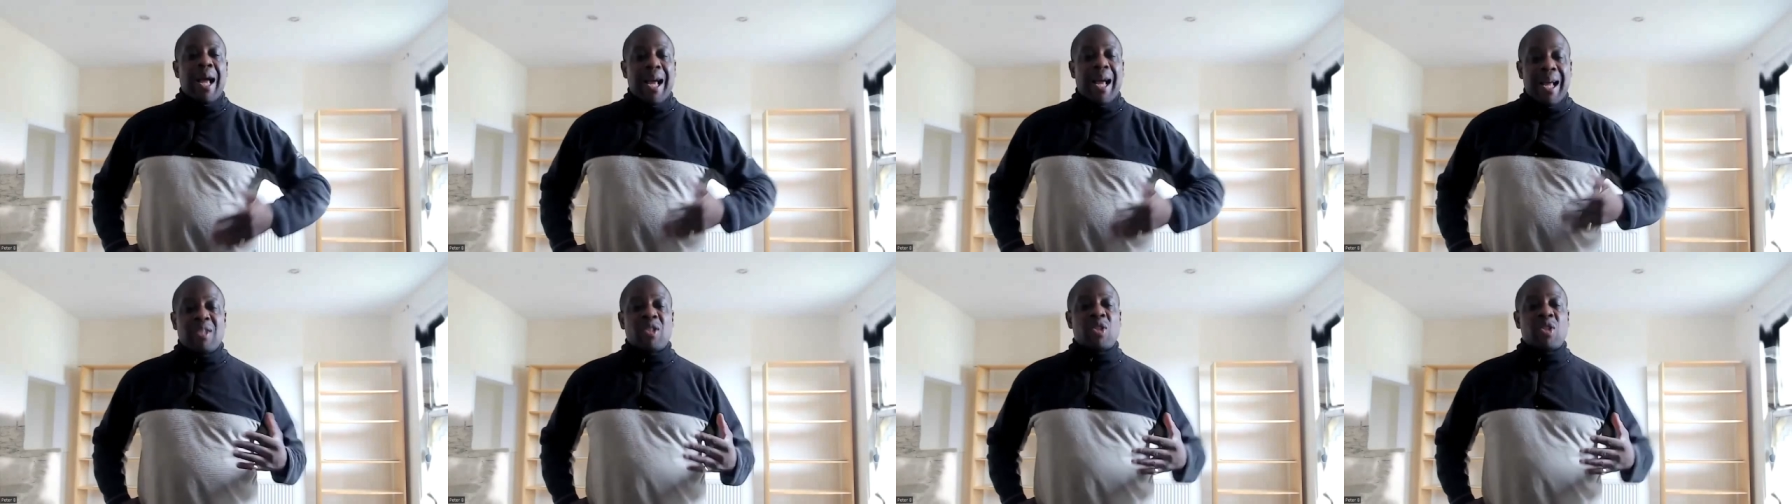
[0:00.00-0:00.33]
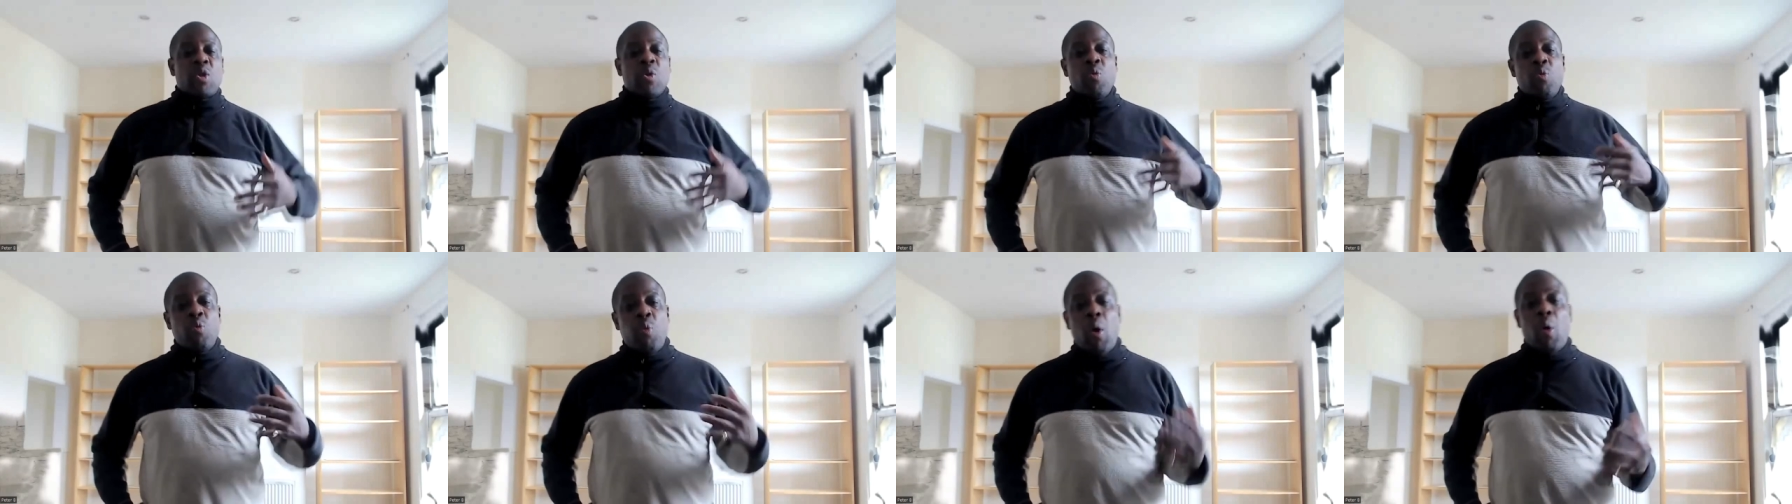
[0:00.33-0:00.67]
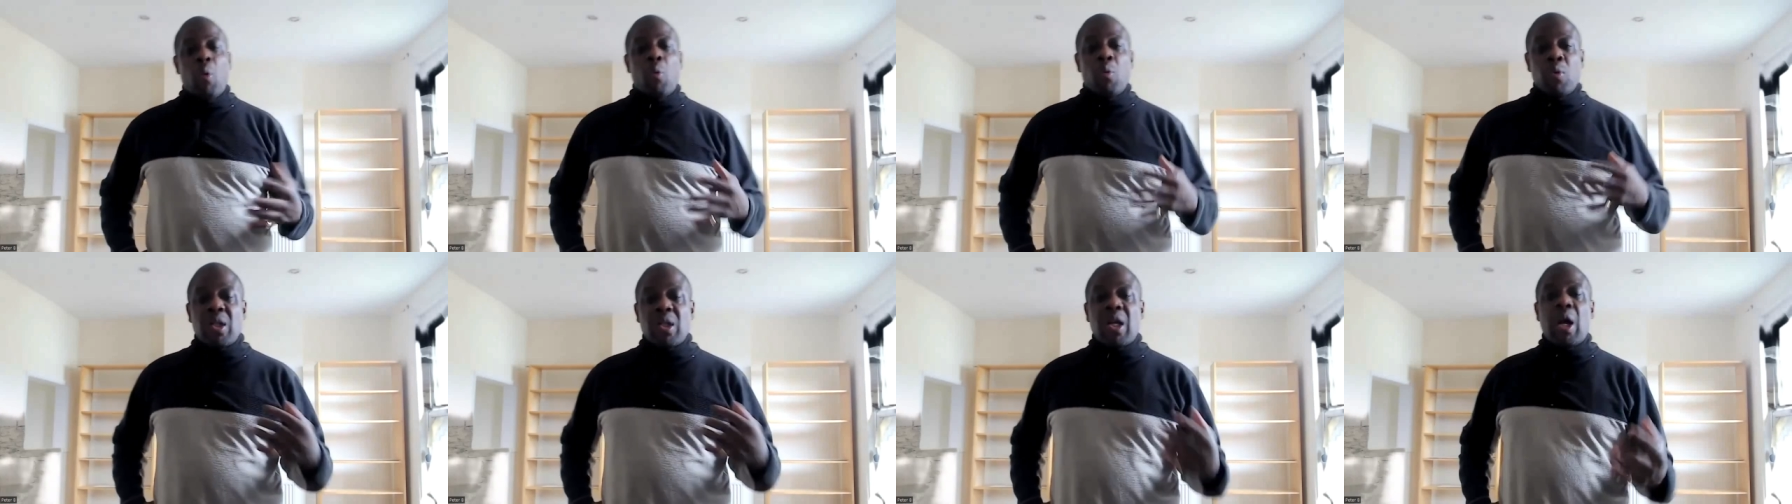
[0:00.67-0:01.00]
as to
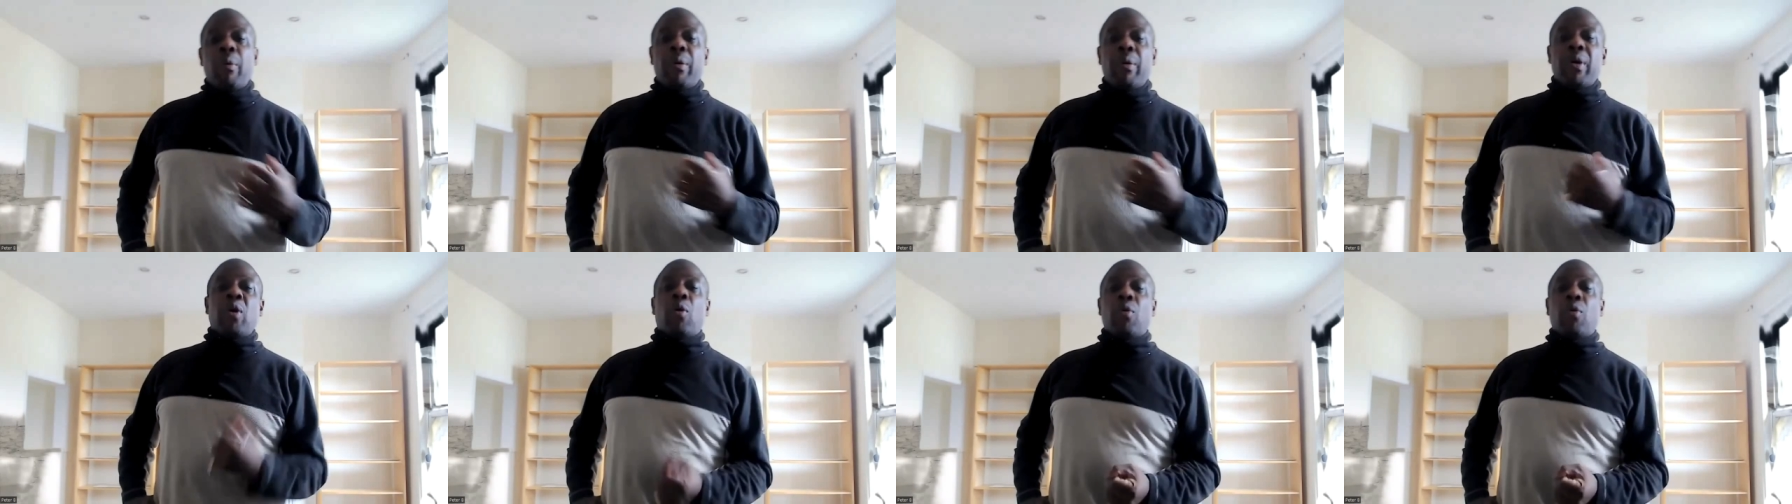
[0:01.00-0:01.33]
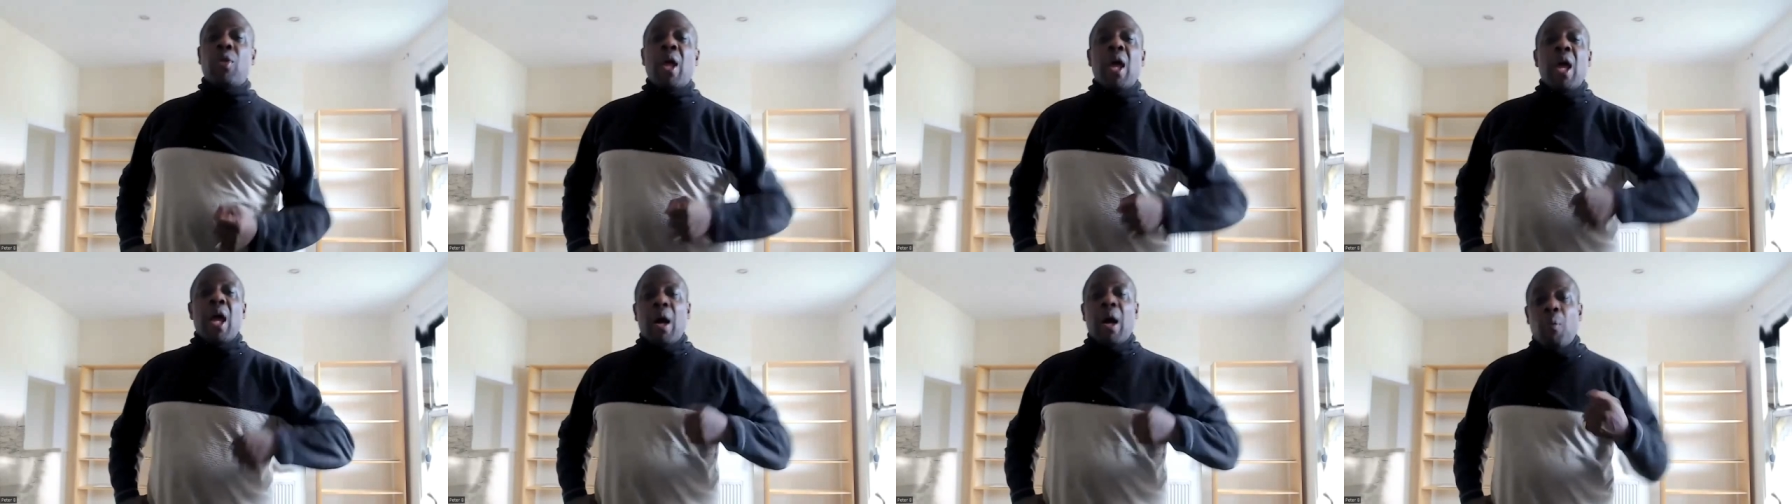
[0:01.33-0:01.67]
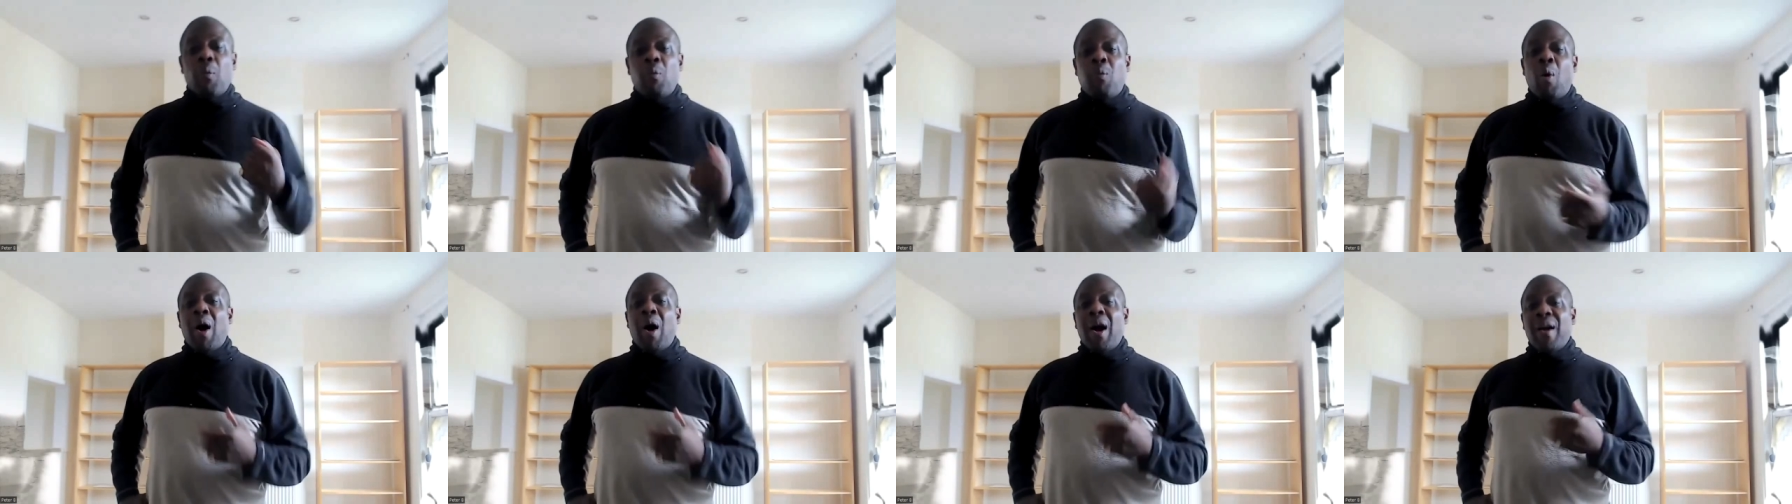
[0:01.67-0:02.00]
what was going on
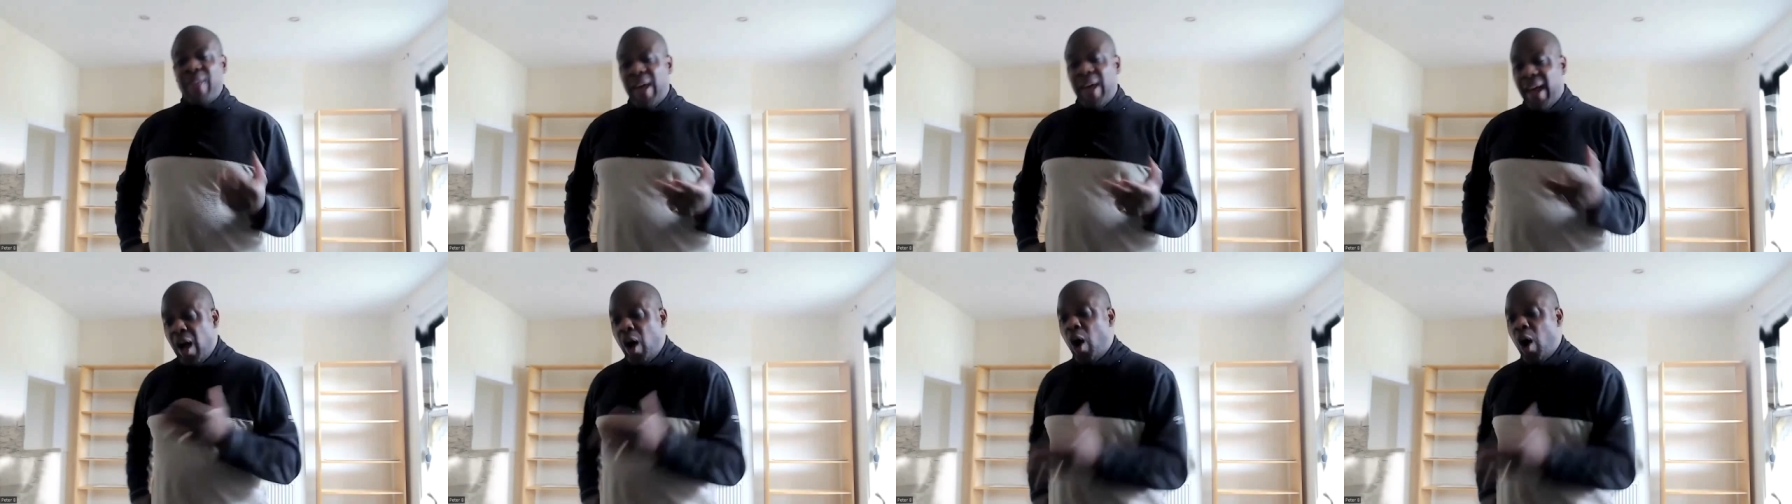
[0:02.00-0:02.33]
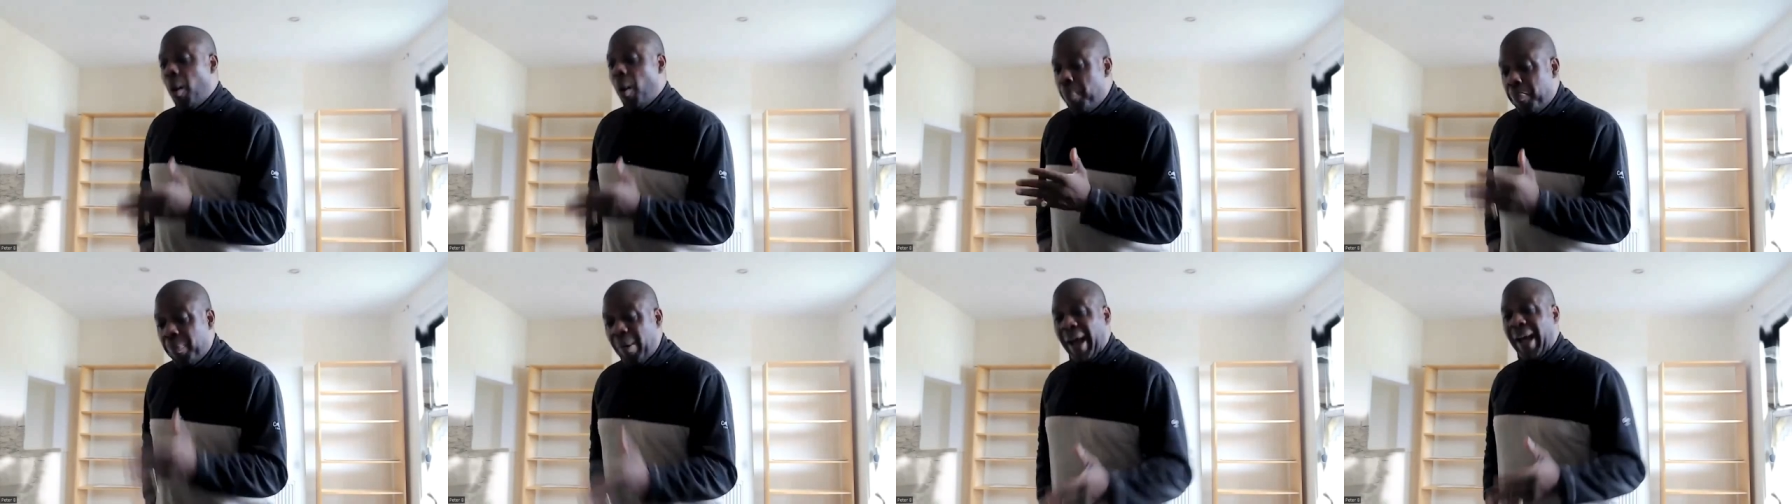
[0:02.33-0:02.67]
and why they are